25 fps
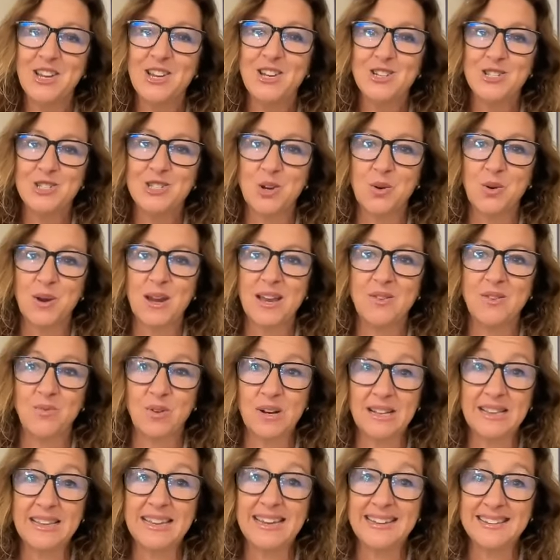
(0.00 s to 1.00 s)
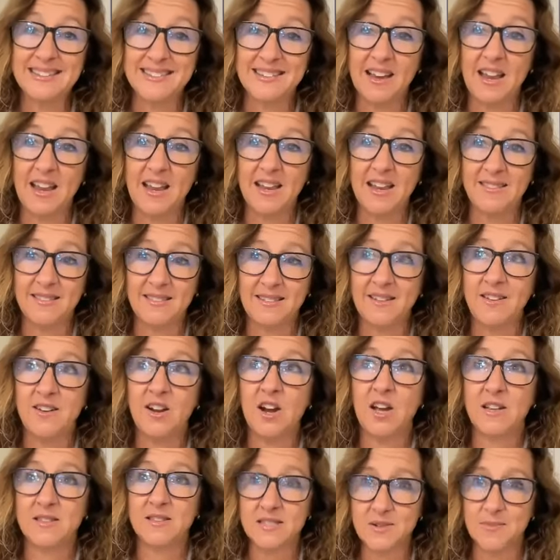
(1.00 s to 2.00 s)
So it really is, it's
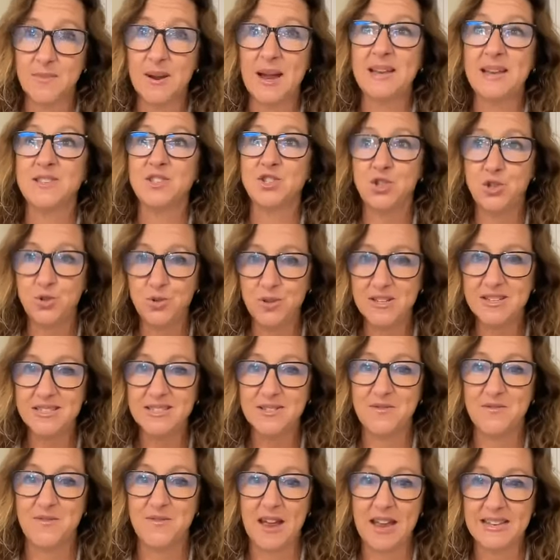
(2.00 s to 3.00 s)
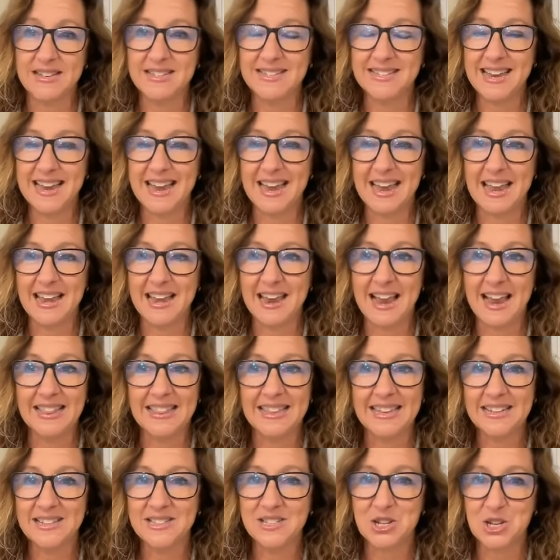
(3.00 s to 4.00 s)
customized to this event, and I
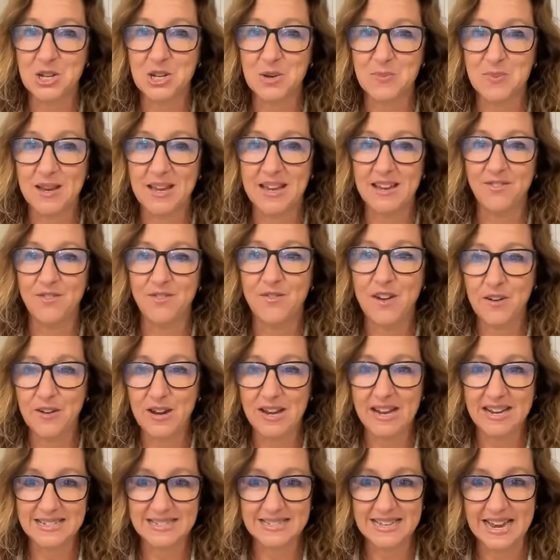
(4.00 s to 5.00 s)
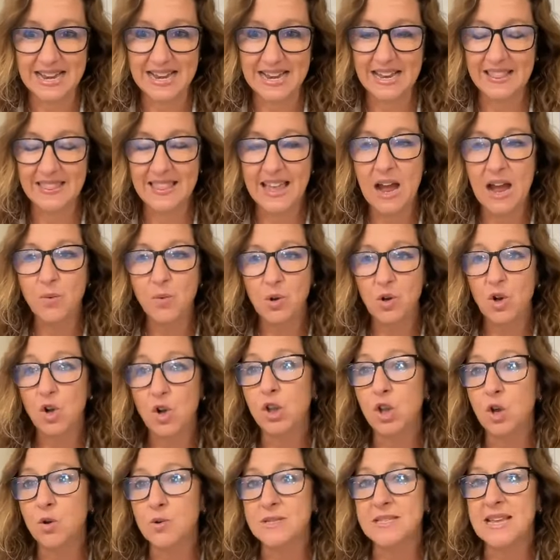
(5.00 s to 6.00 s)
think it's going to be very exciting. That will
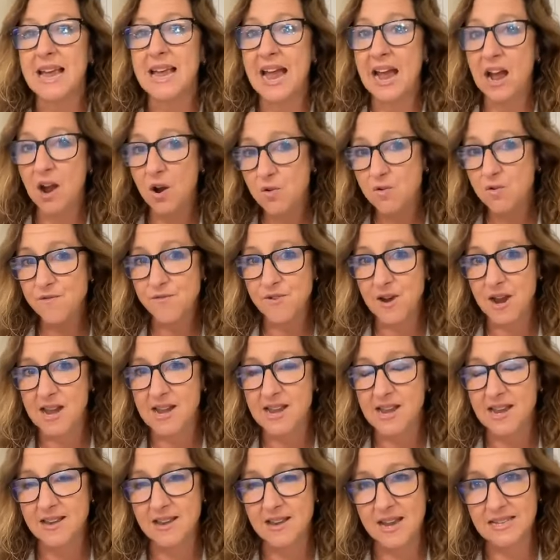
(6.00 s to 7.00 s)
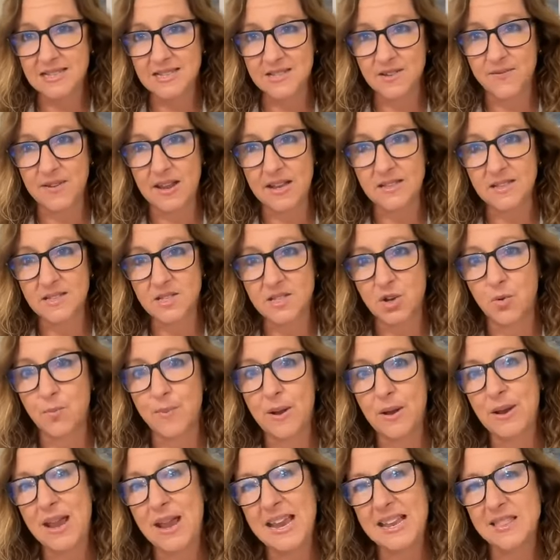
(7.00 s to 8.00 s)
close out Friday night's event, so
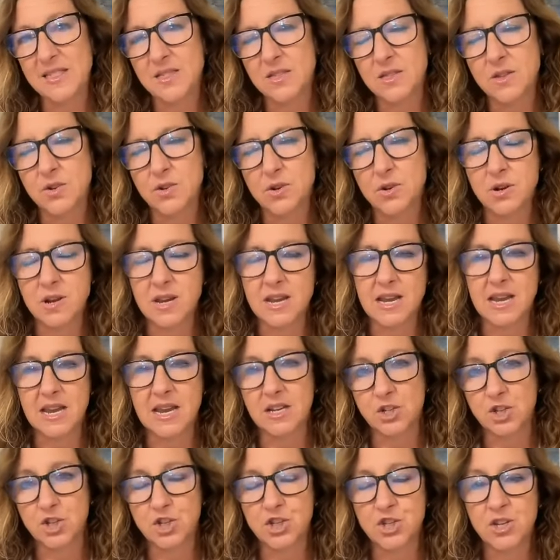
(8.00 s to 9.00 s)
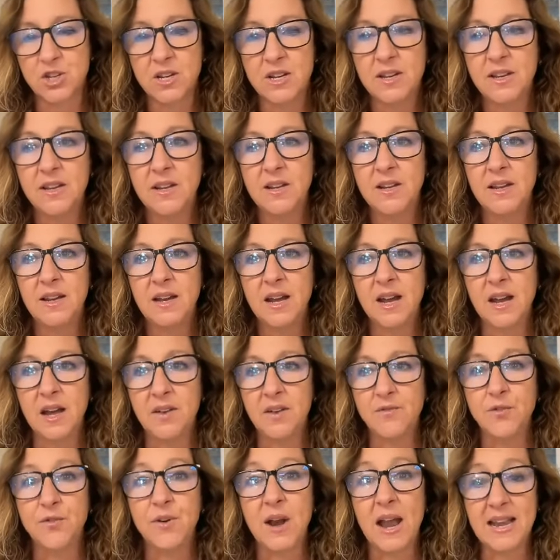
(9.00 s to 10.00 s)
about 8:30-ish
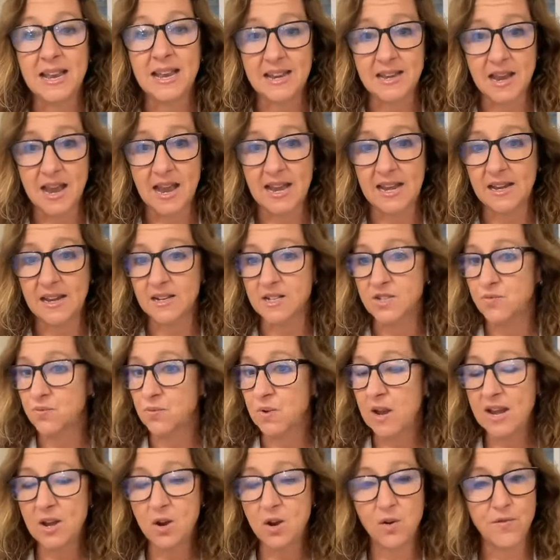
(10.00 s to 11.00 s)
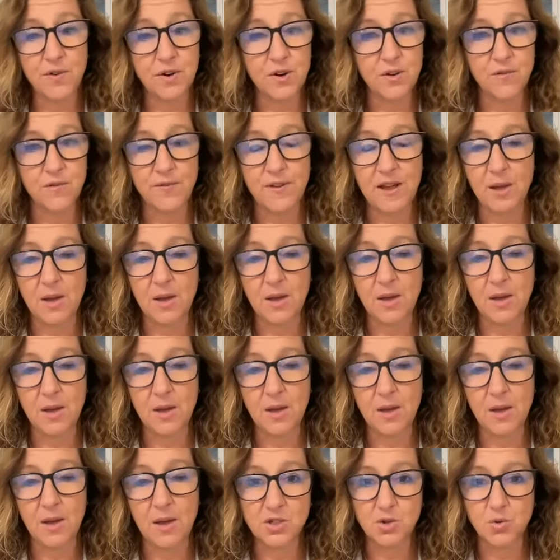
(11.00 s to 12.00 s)
on Friday night, and it's right over at
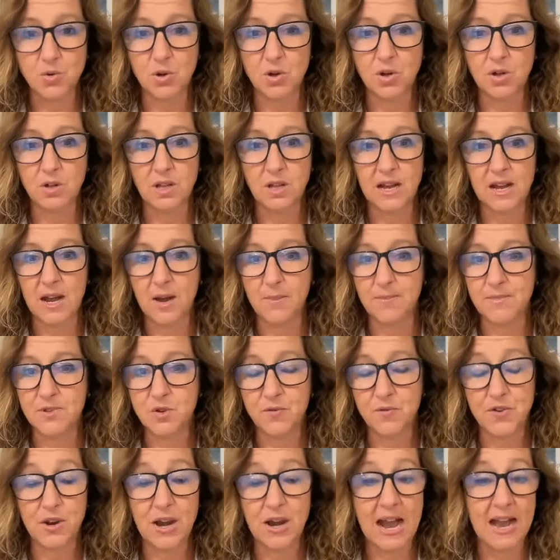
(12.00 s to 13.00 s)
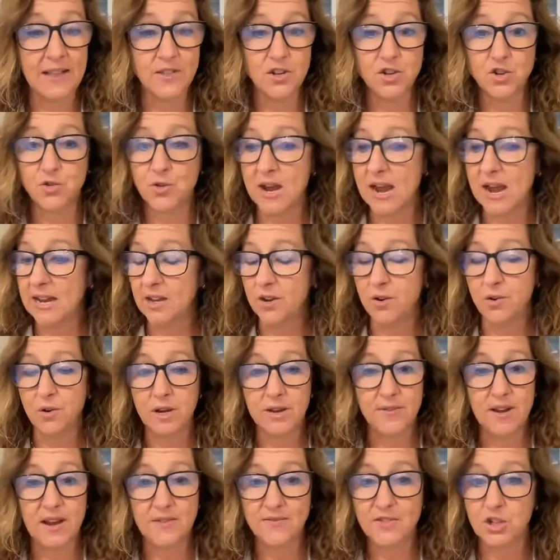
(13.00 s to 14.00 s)
Falmouth High School. So if you're at the track, you
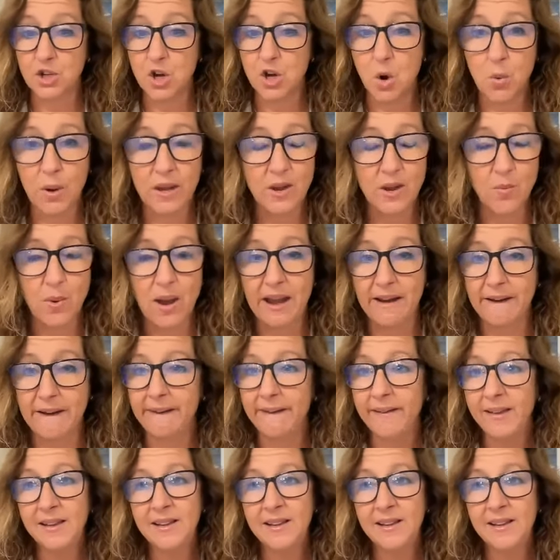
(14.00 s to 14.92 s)
don't even have to go anywhere.